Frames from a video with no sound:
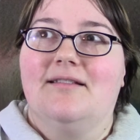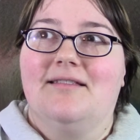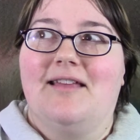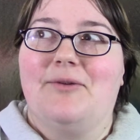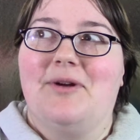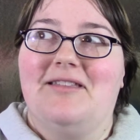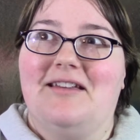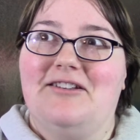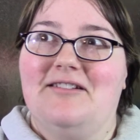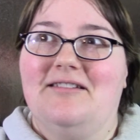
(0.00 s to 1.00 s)
that way
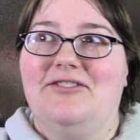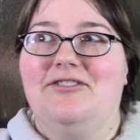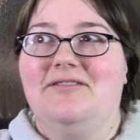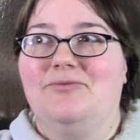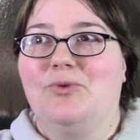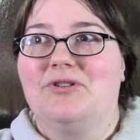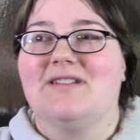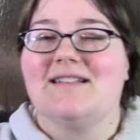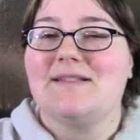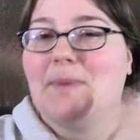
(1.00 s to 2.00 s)
they weren't
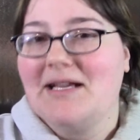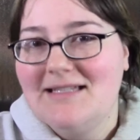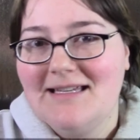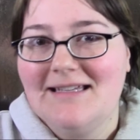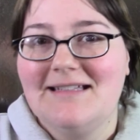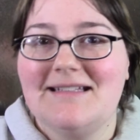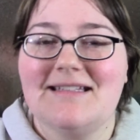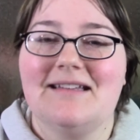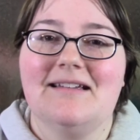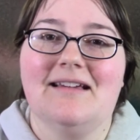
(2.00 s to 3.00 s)
expecting it
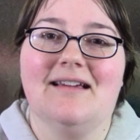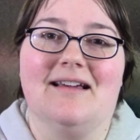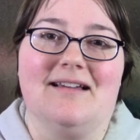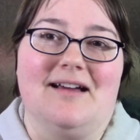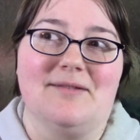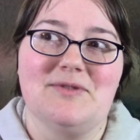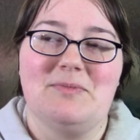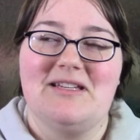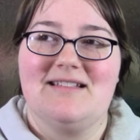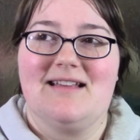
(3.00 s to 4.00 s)
to be
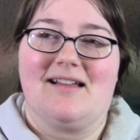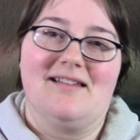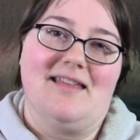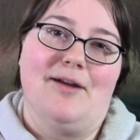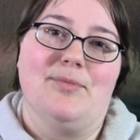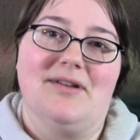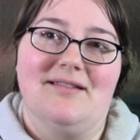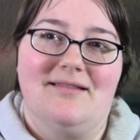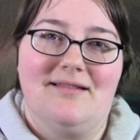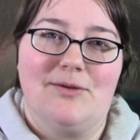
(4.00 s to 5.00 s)
exactly that, but
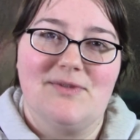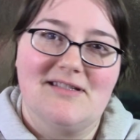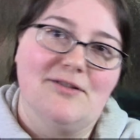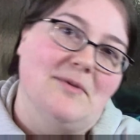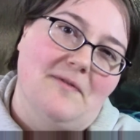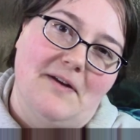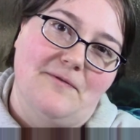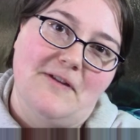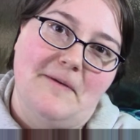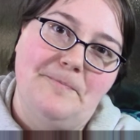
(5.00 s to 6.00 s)
it would still be fun
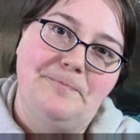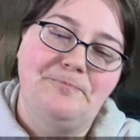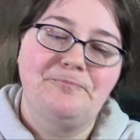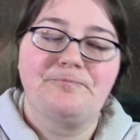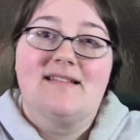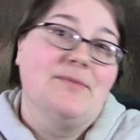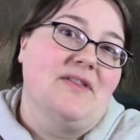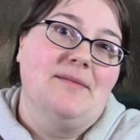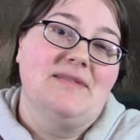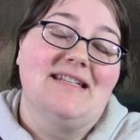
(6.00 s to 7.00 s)
for them. Some of
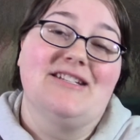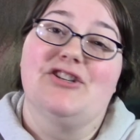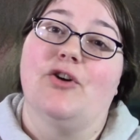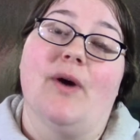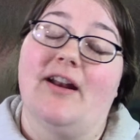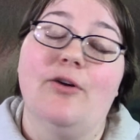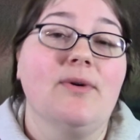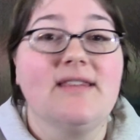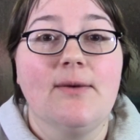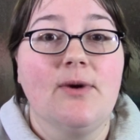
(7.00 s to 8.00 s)
them didn't know at all
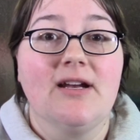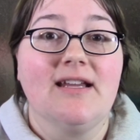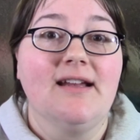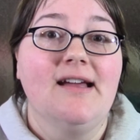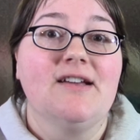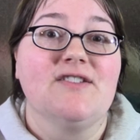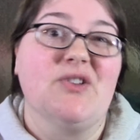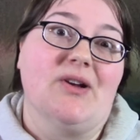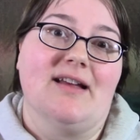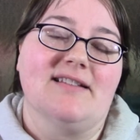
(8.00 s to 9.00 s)
what they wanted,
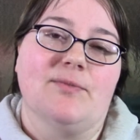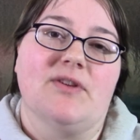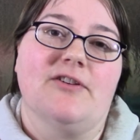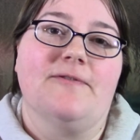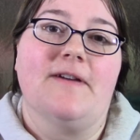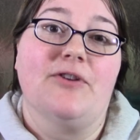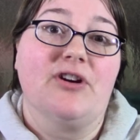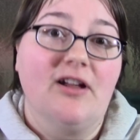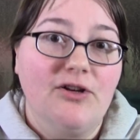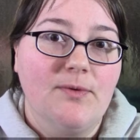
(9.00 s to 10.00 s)
so I'd ask them what their favorite
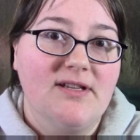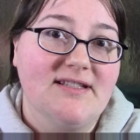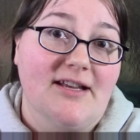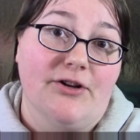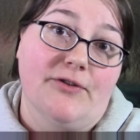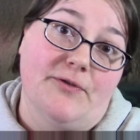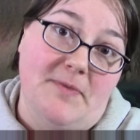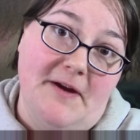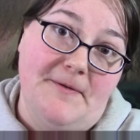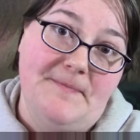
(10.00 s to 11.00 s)
color was and go from
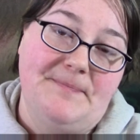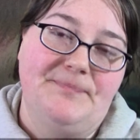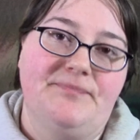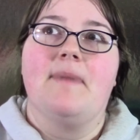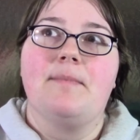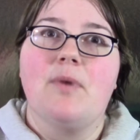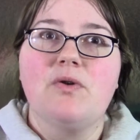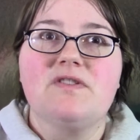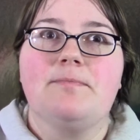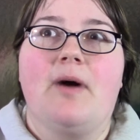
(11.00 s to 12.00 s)
there. My
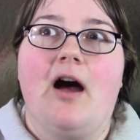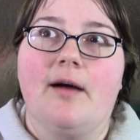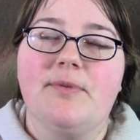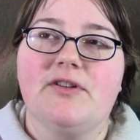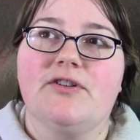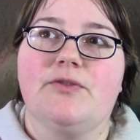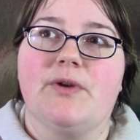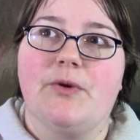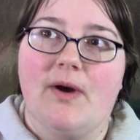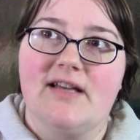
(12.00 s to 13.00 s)
most popular
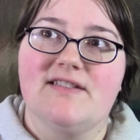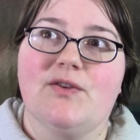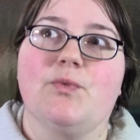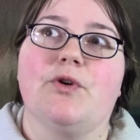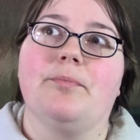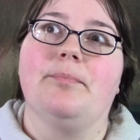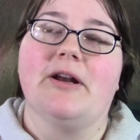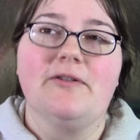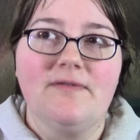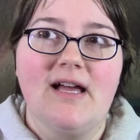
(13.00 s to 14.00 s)
requests were
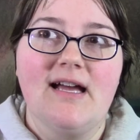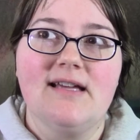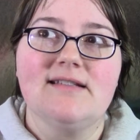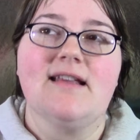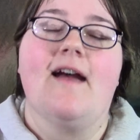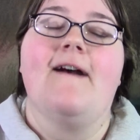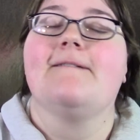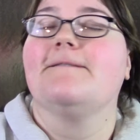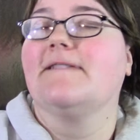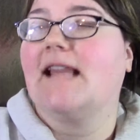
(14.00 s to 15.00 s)
butterflies,
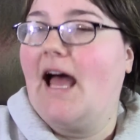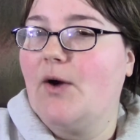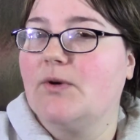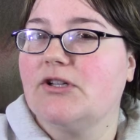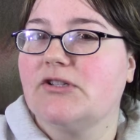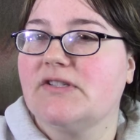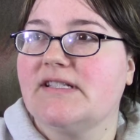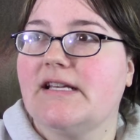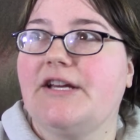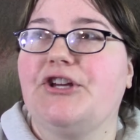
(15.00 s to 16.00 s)

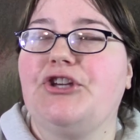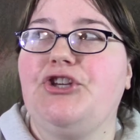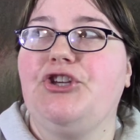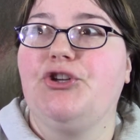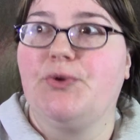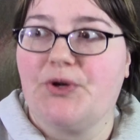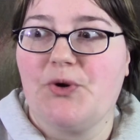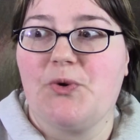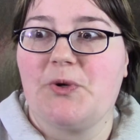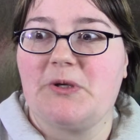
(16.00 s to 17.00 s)
flowers,
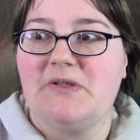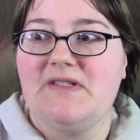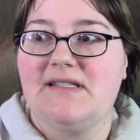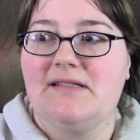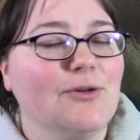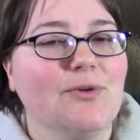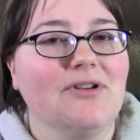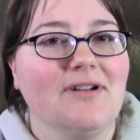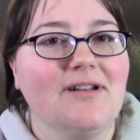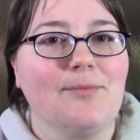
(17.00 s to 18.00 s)
unicorns. There were
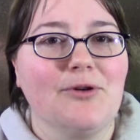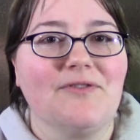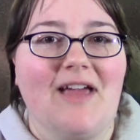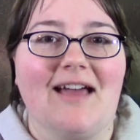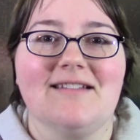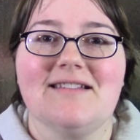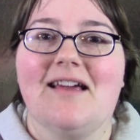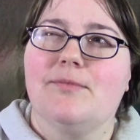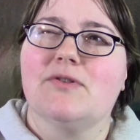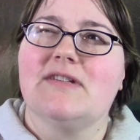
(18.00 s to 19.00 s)
a number of cats.
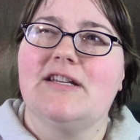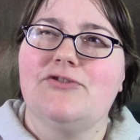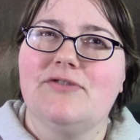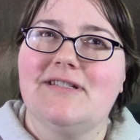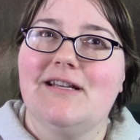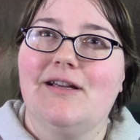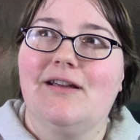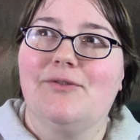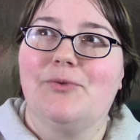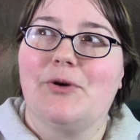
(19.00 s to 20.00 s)
The most
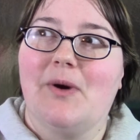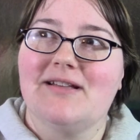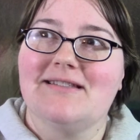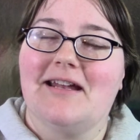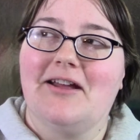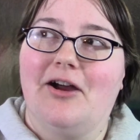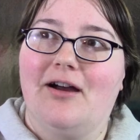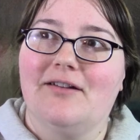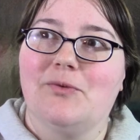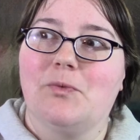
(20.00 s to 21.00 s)
interesting request that I
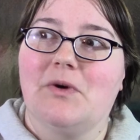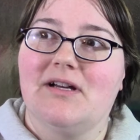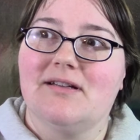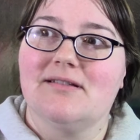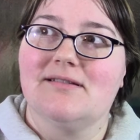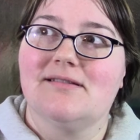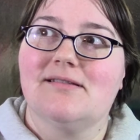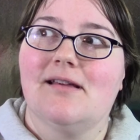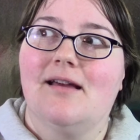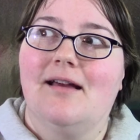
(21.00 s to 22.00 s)
got
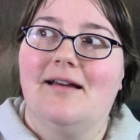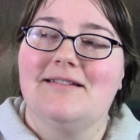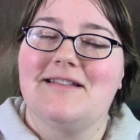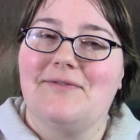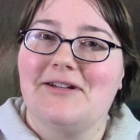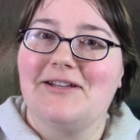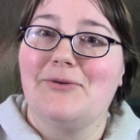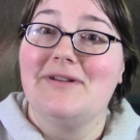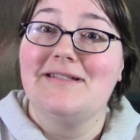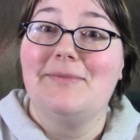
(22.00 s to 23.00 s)
was definitely
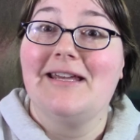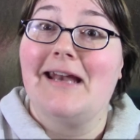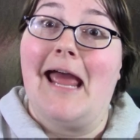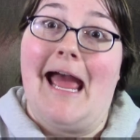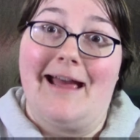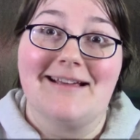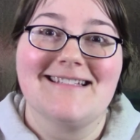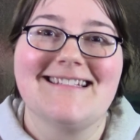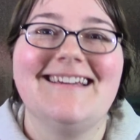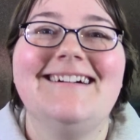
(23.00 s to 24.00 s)
going to be an axe.